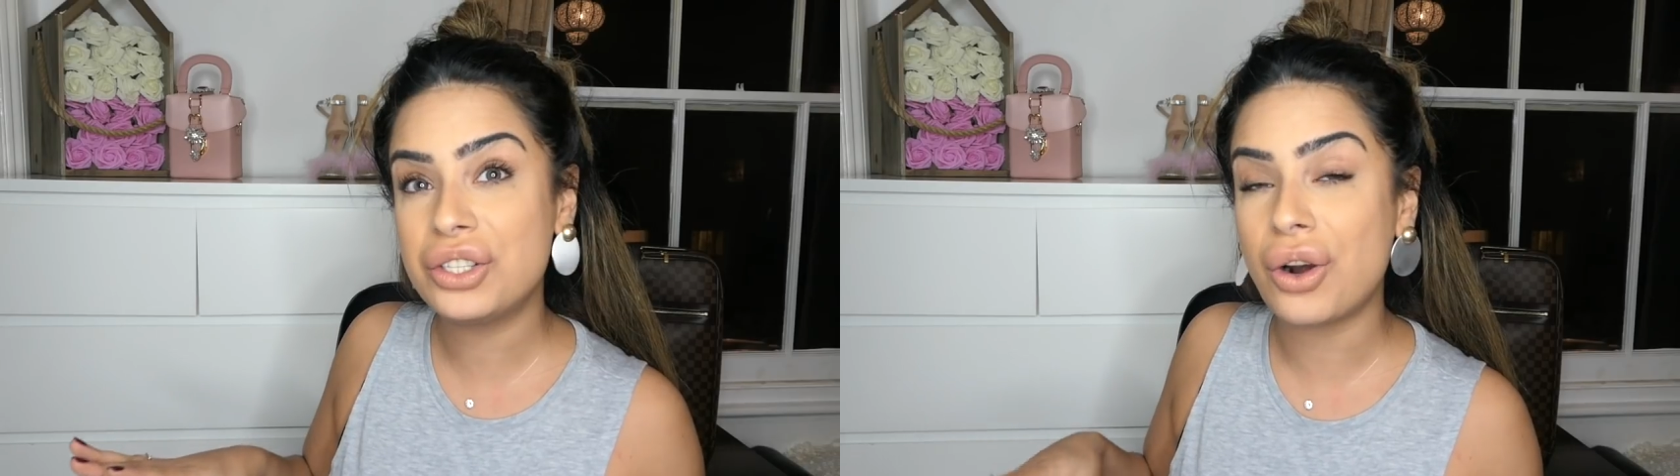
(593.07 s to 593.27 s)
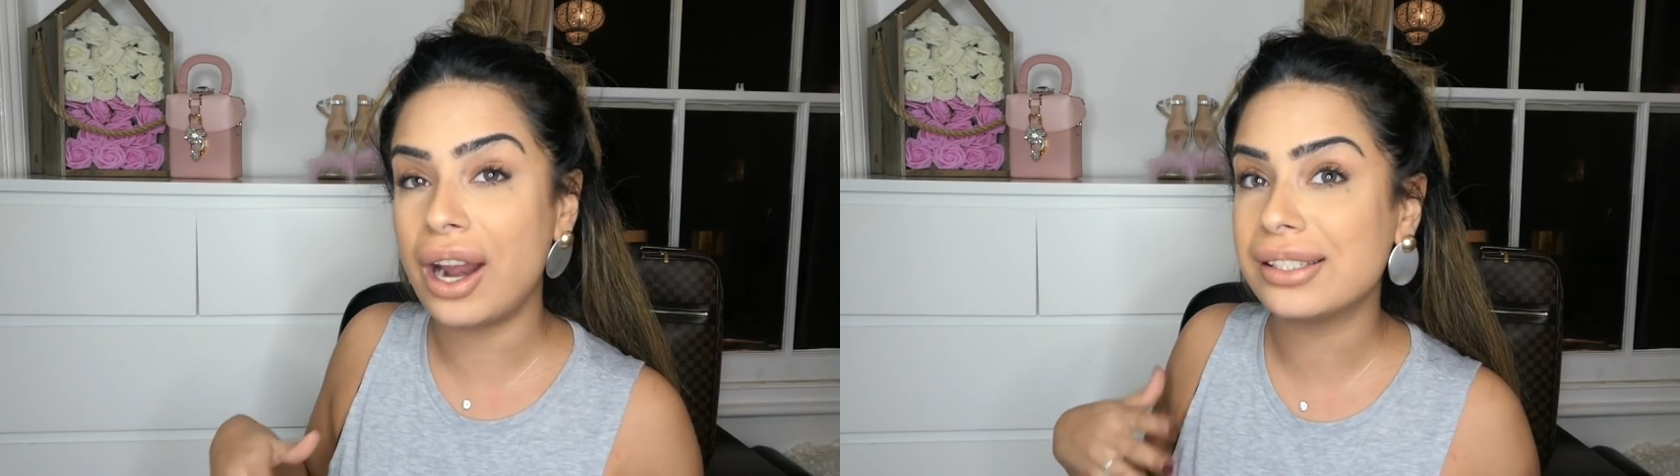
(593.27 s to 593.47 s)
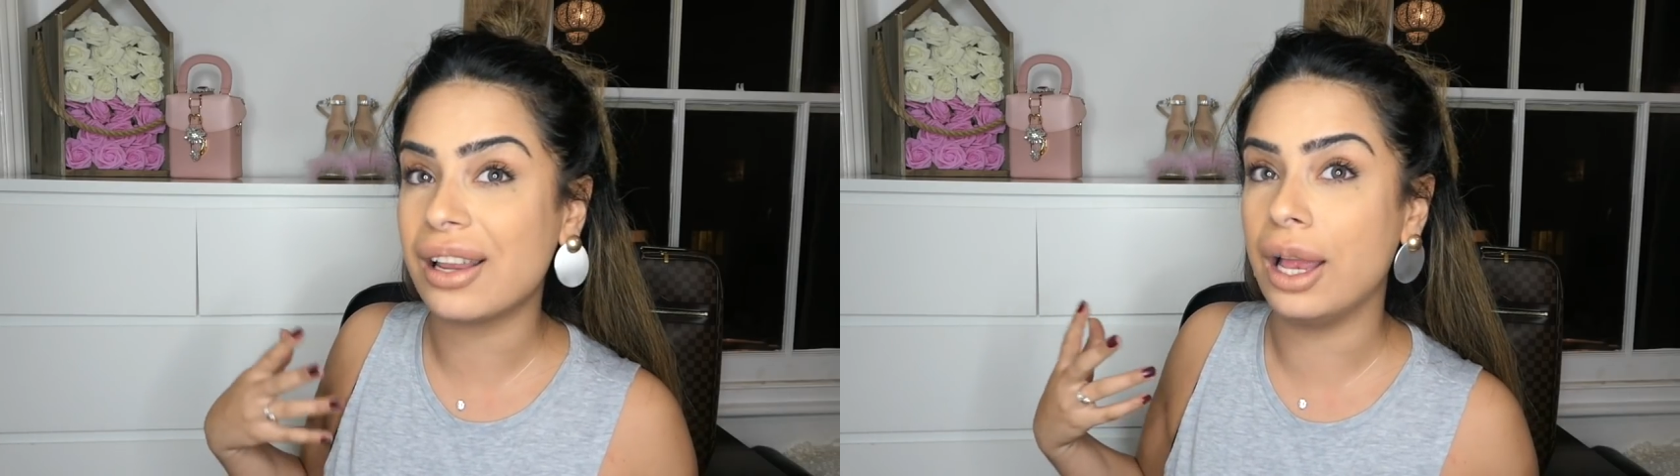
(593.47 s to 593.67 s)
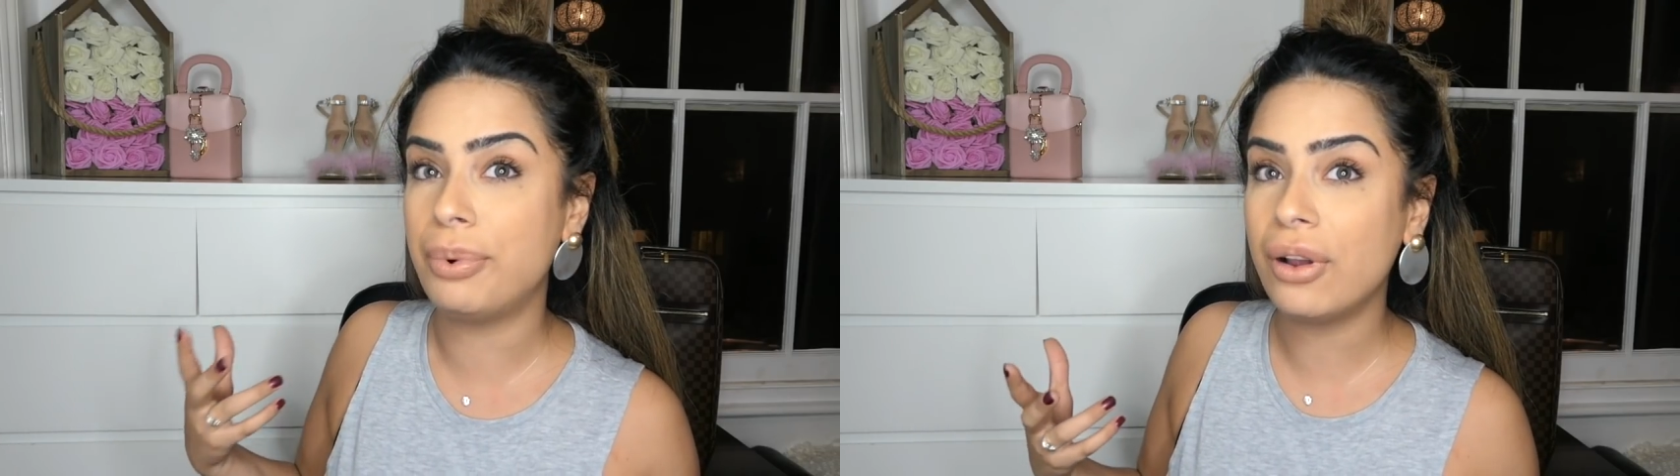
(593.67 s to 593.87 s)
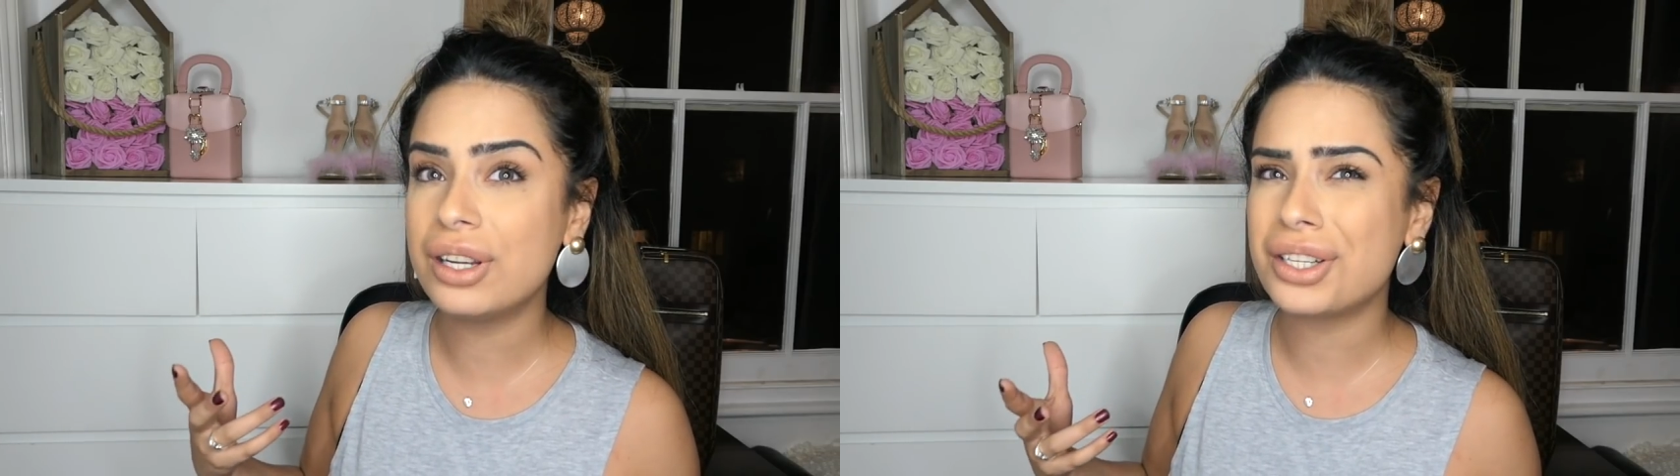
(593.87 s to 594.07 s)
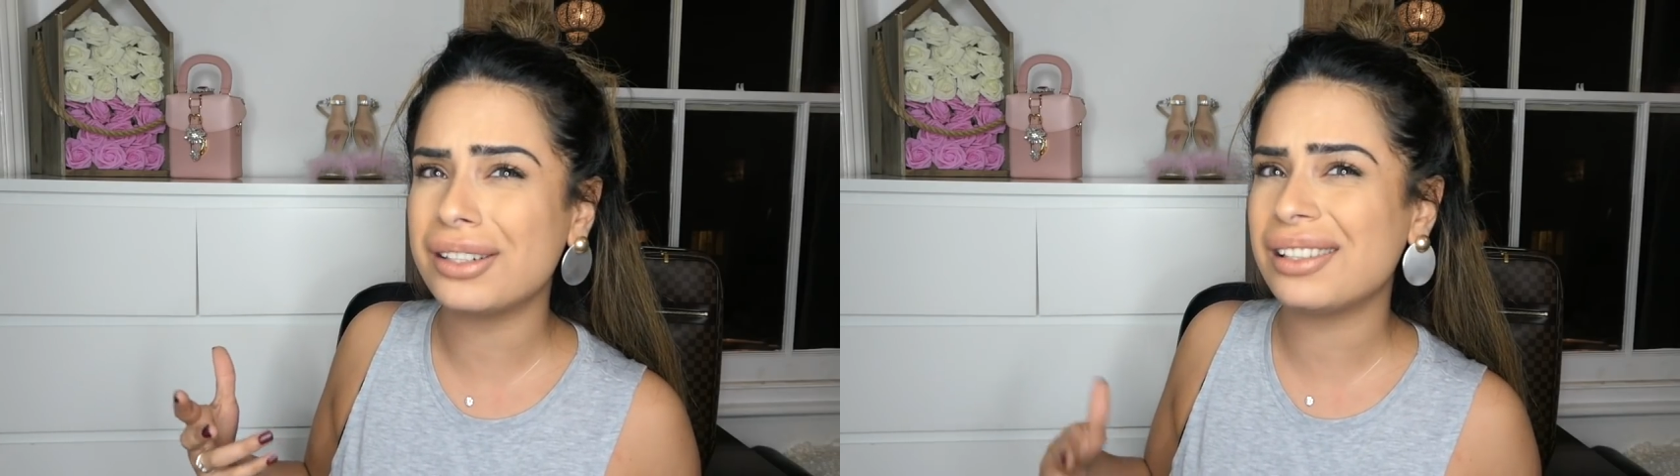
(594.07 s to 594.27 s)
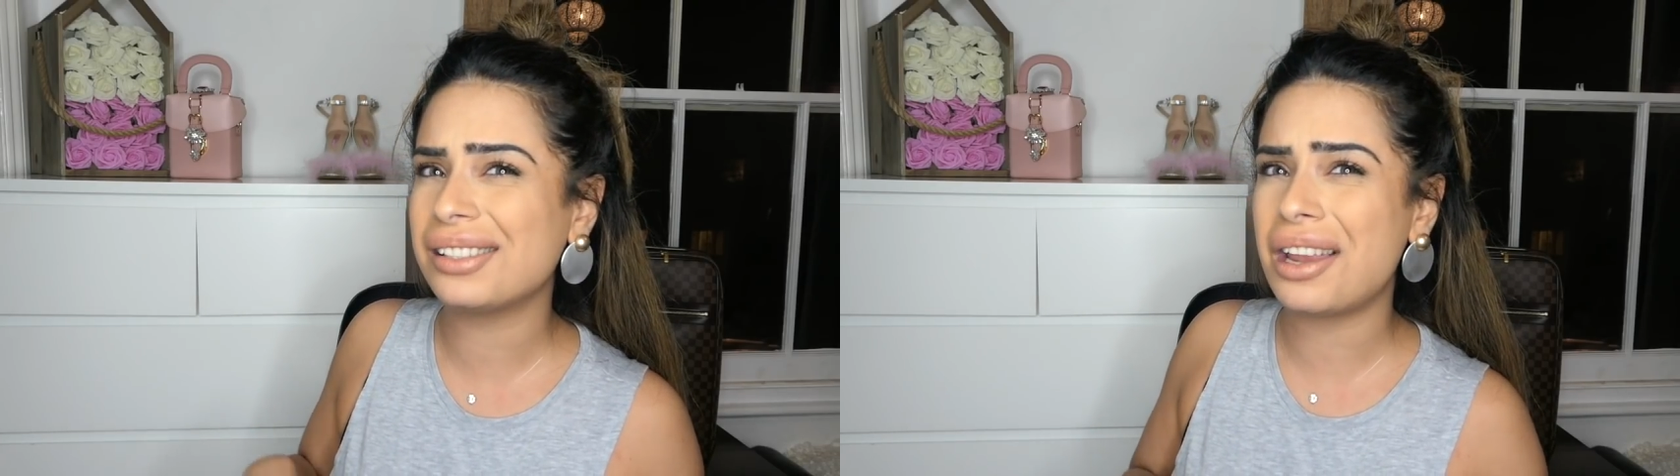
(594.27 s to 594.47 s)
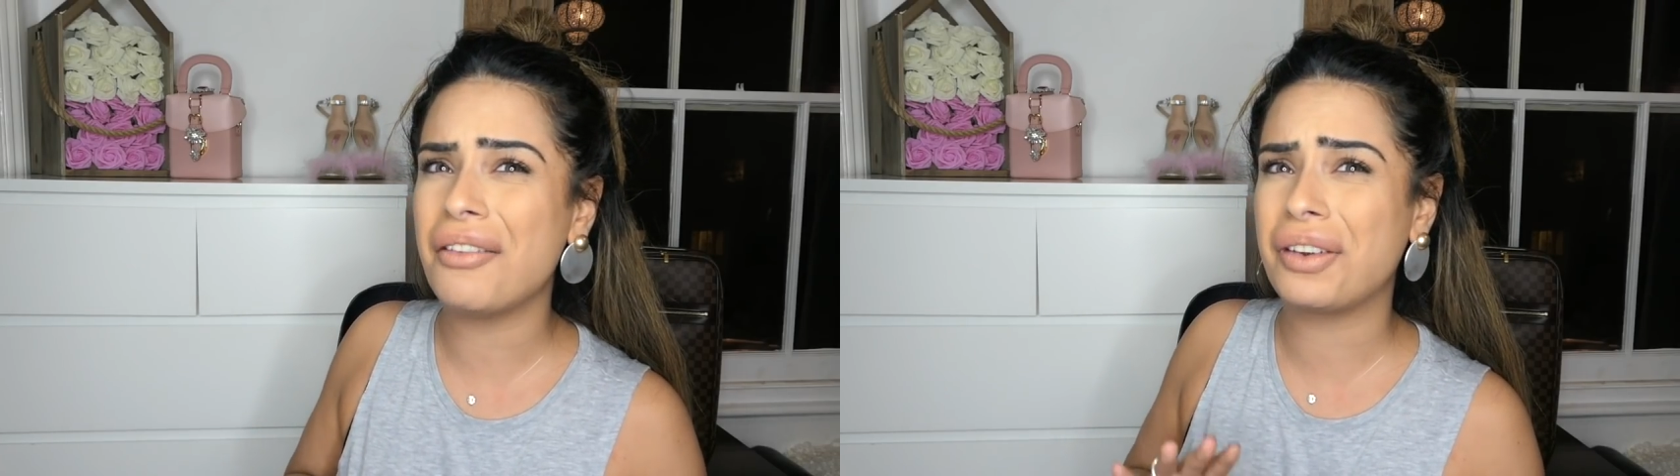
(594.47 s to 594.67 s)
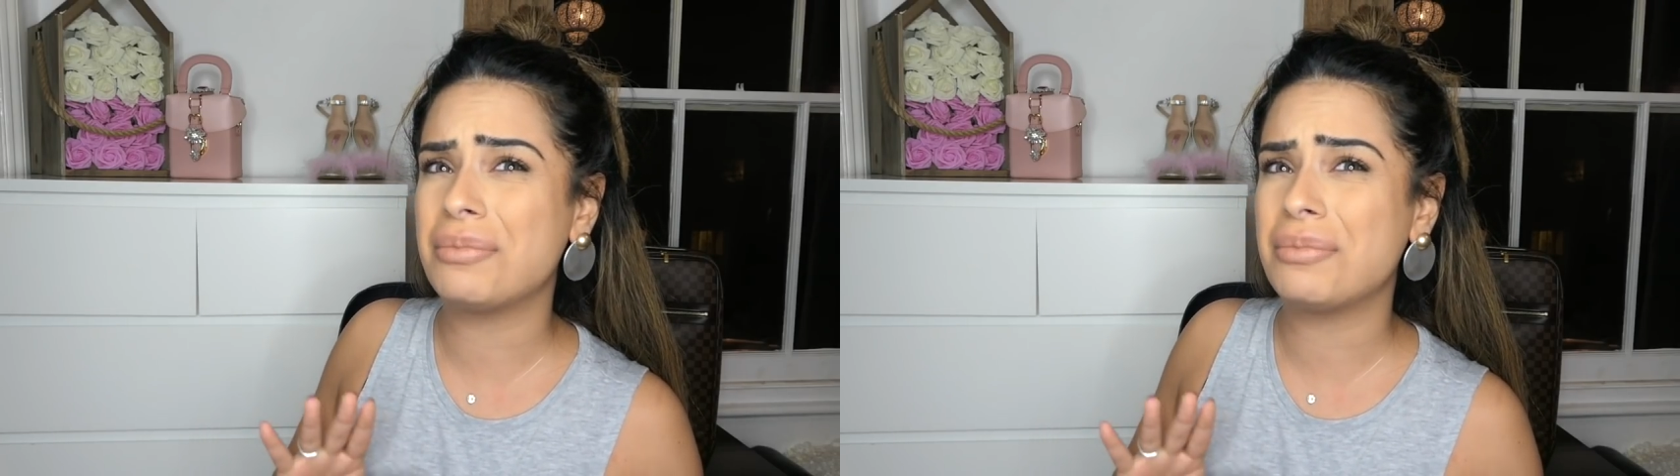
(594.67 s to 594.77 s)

trying to like apologize and stuff.